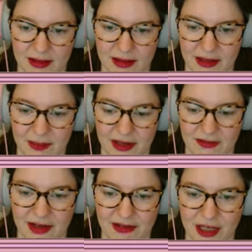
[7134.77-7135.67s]
That'd be a
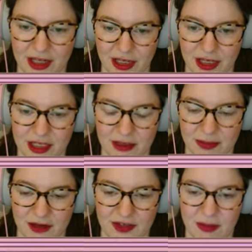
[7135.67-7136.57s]
very good
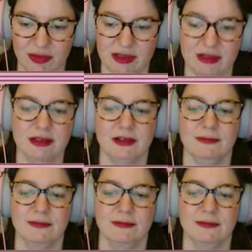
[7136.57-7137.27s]
birthday present.